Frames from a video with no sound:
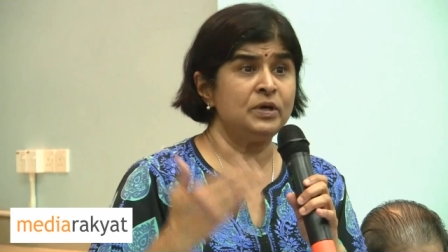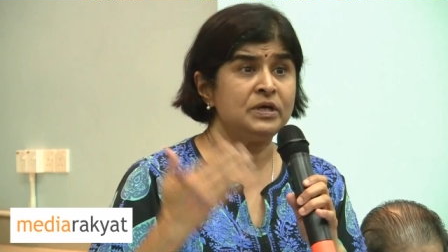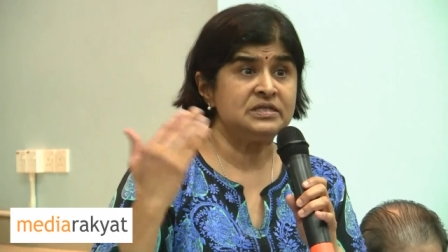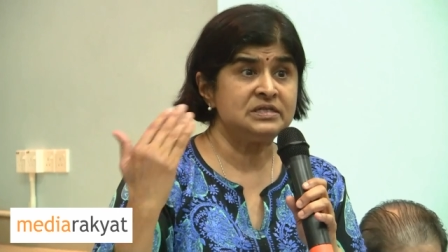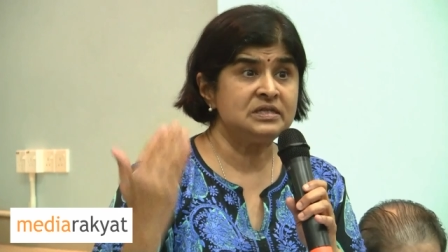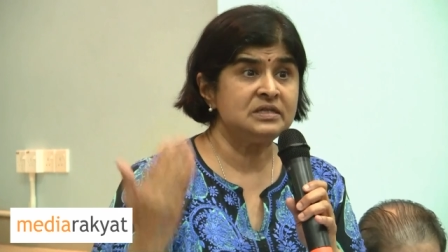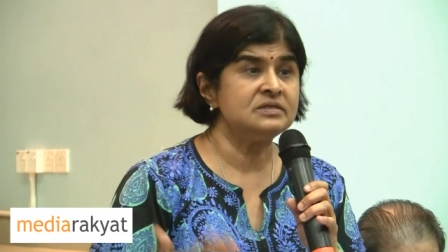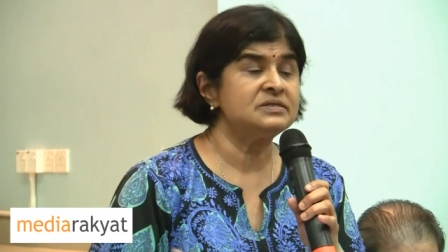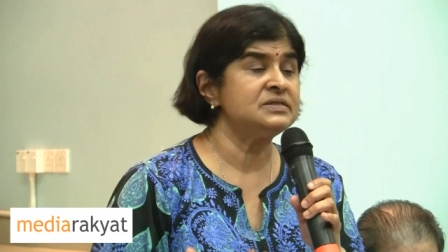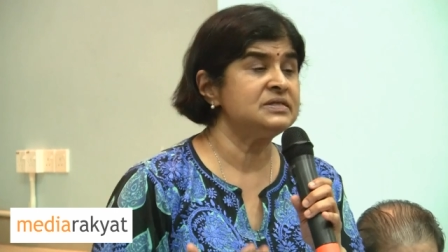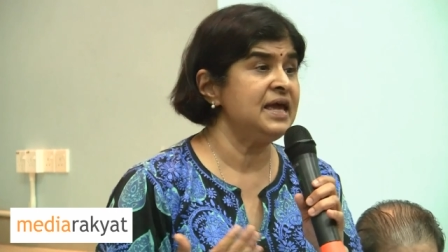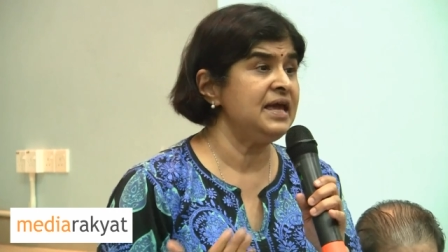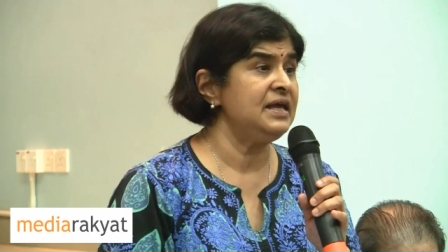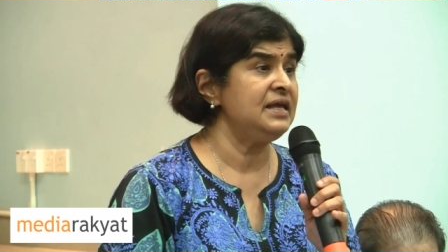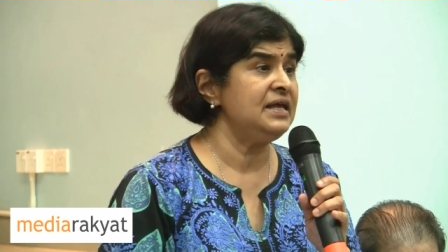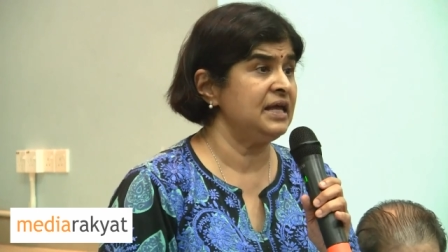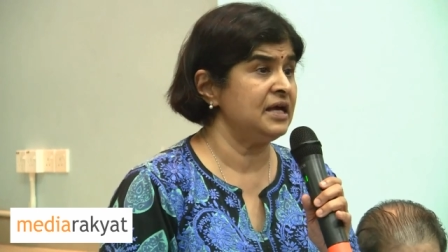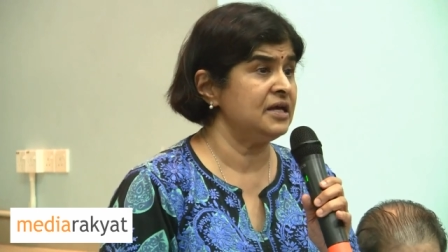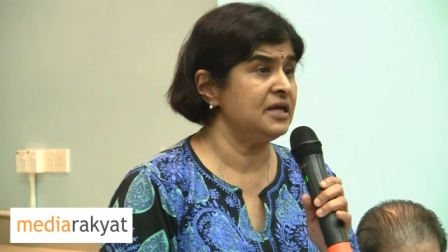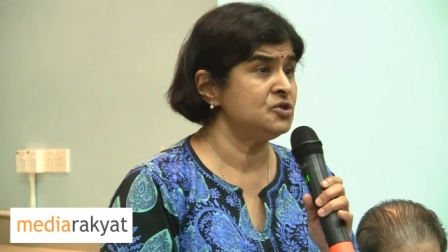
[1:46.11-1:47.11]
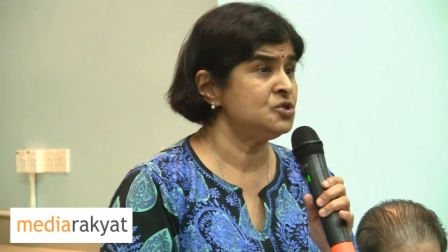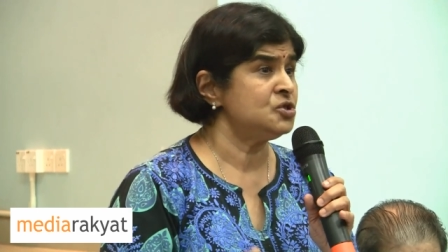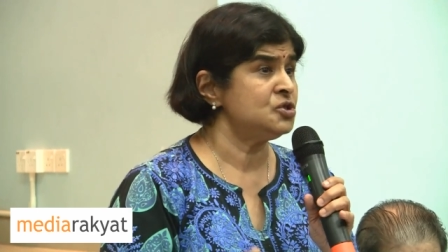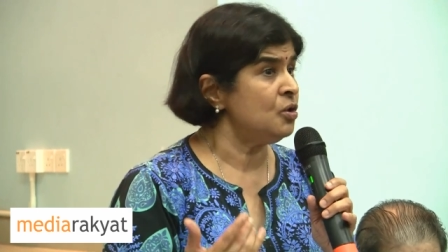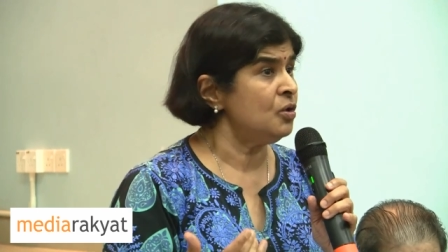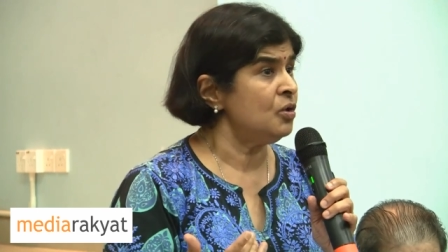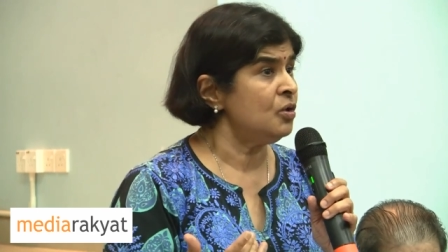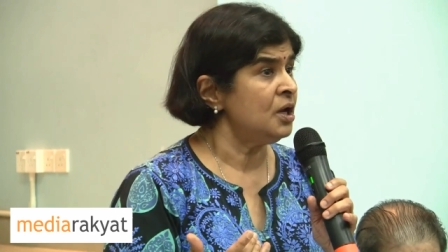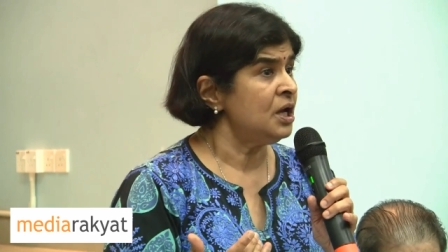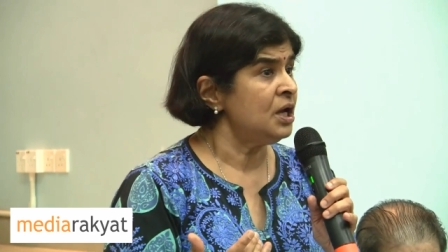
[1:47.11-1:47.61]
We're still saying that.
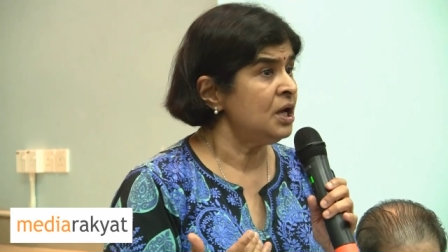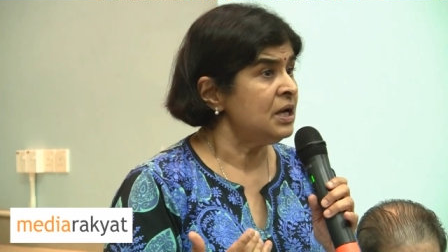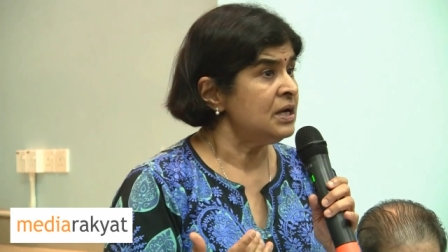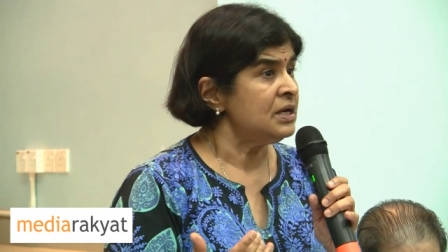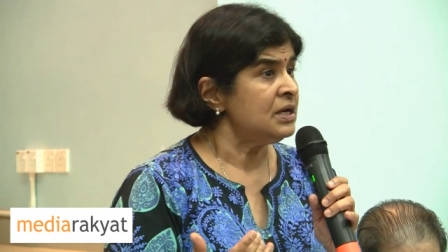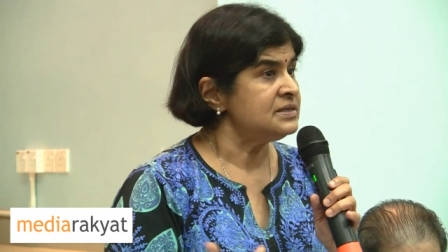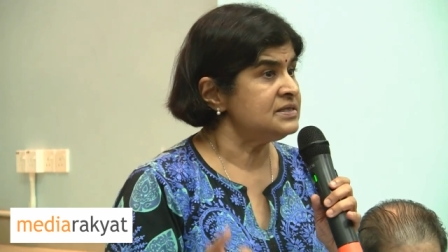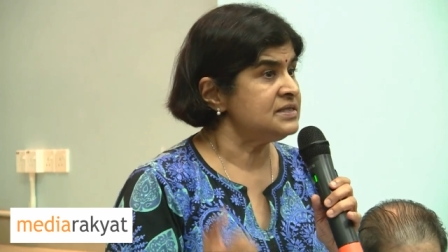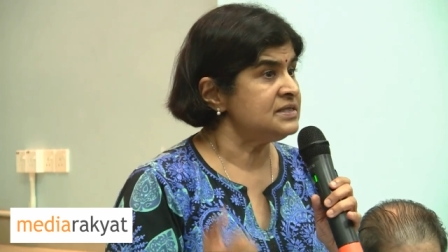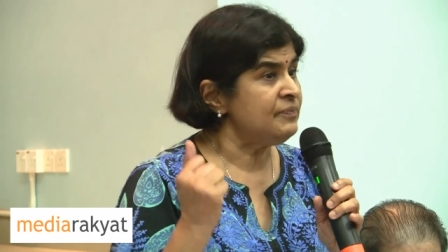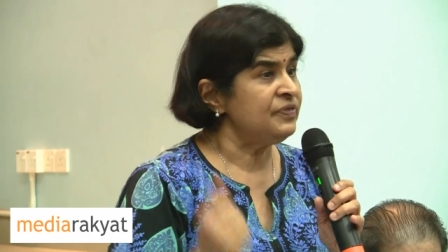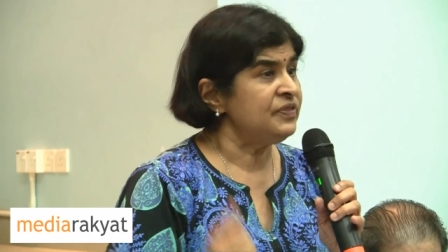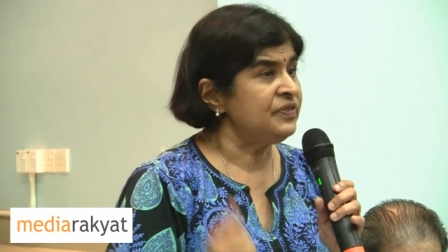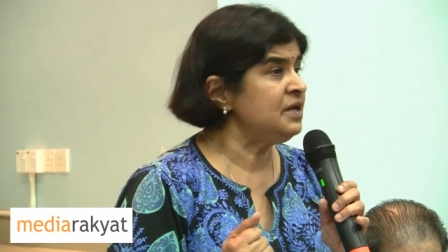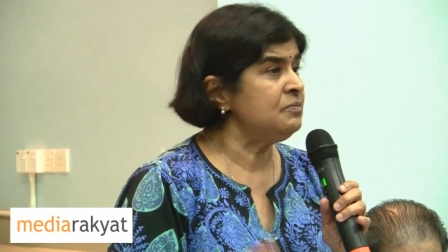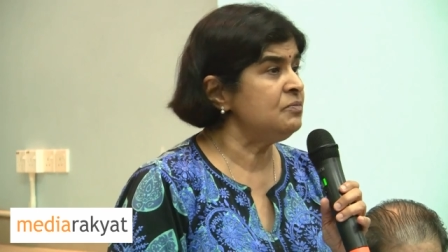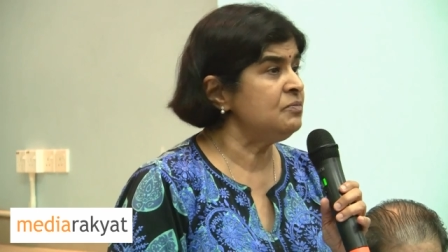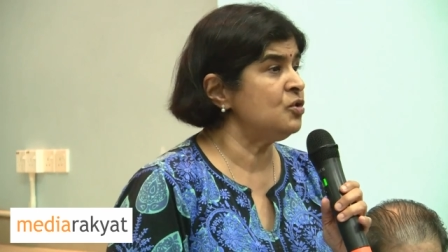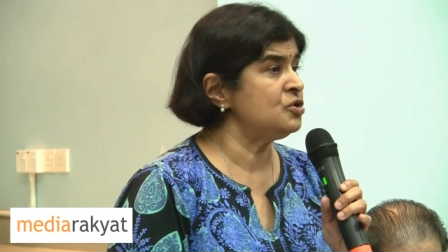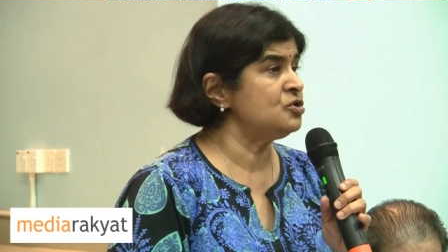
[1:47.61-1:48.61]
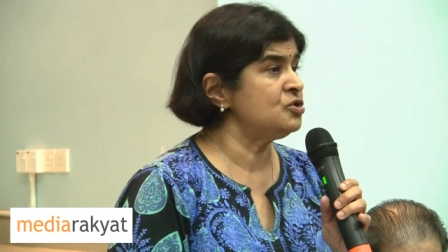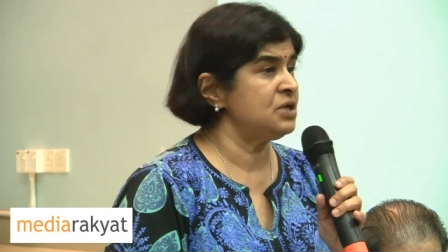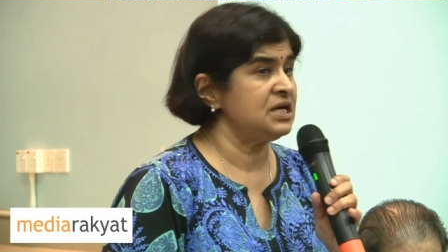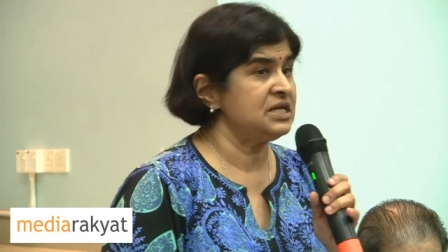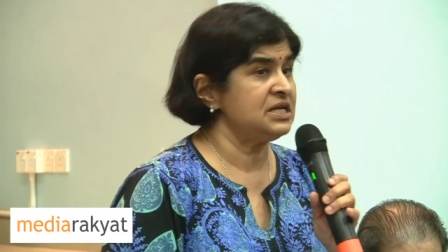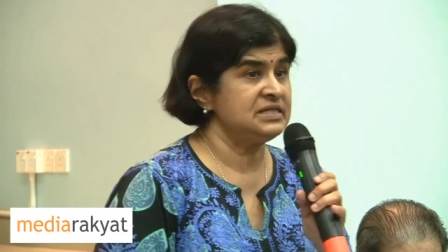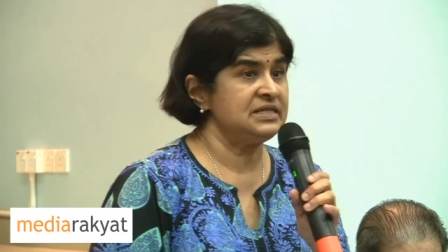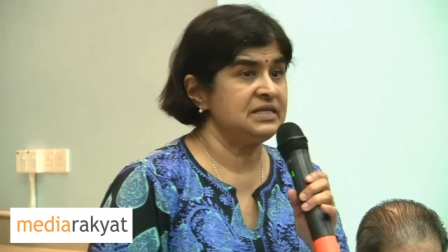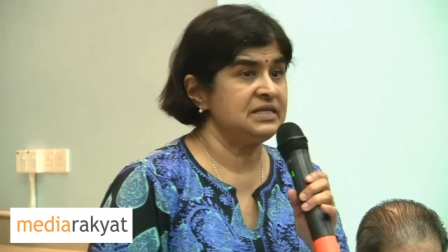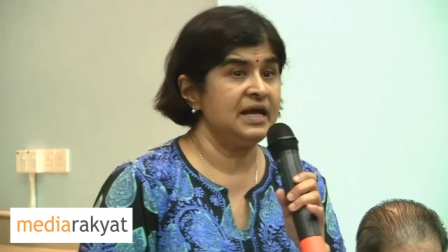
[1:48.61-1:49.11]
So something more
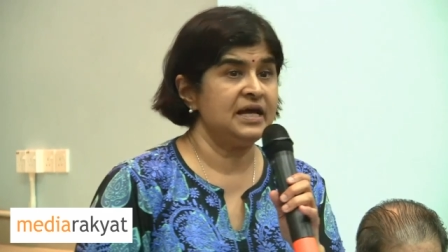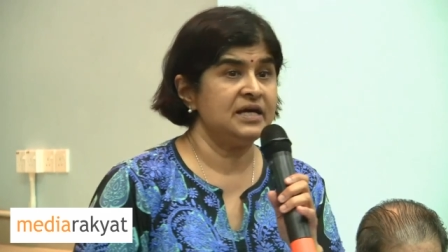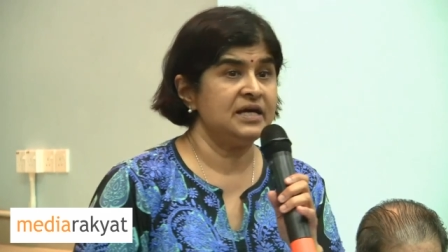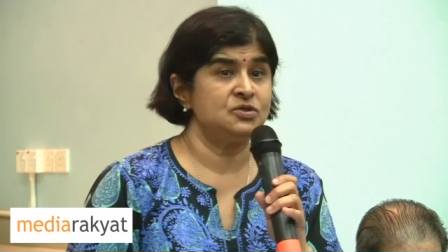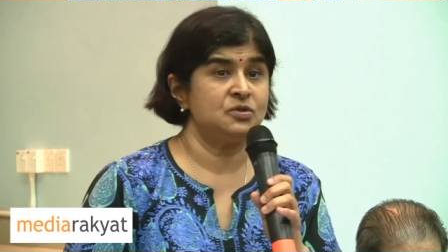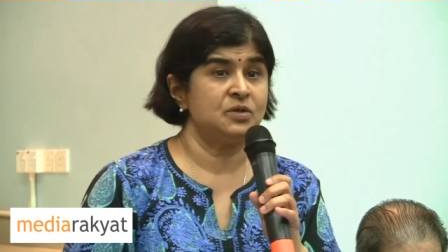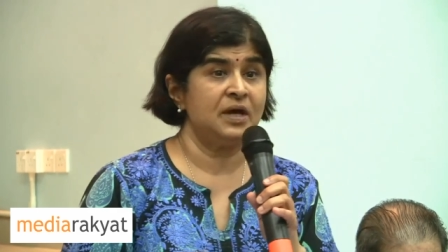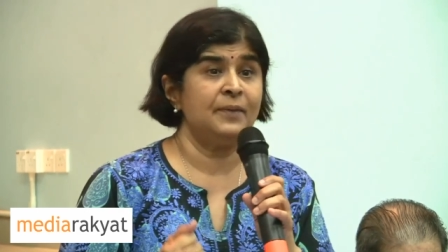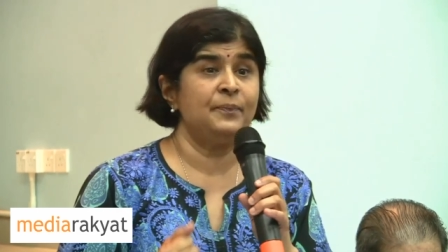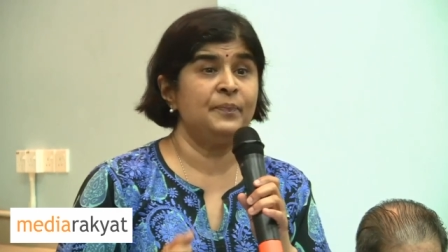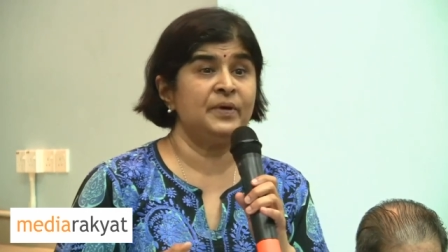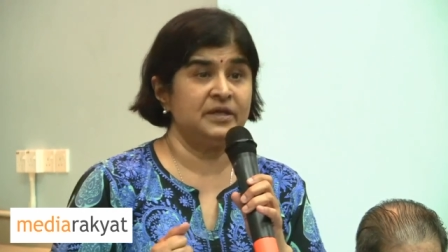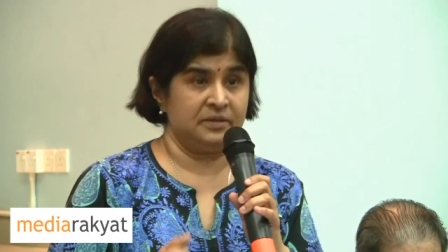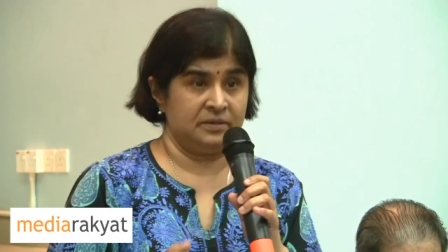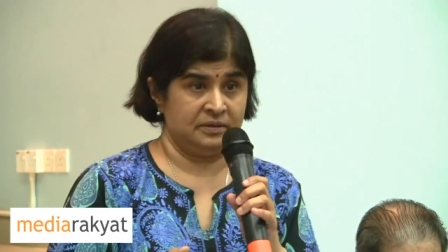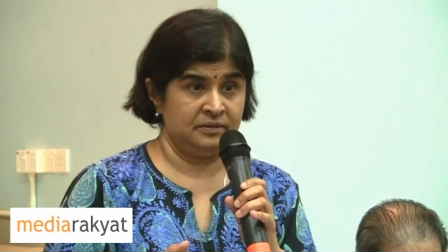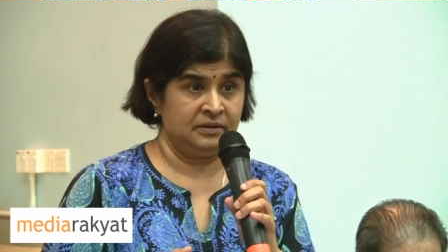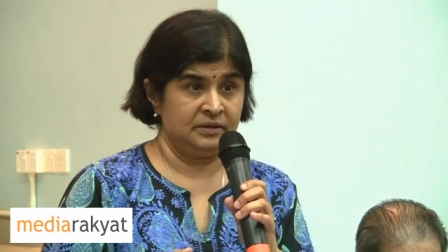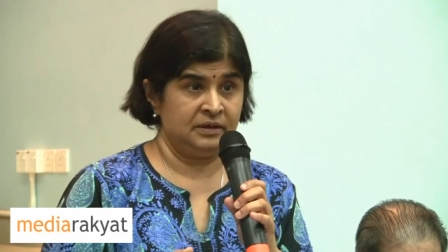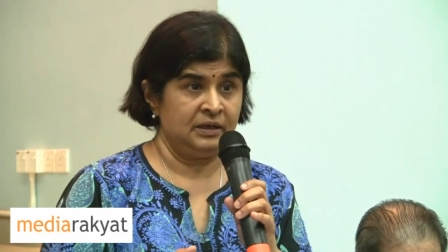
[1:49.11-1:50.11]
drastic has to happen.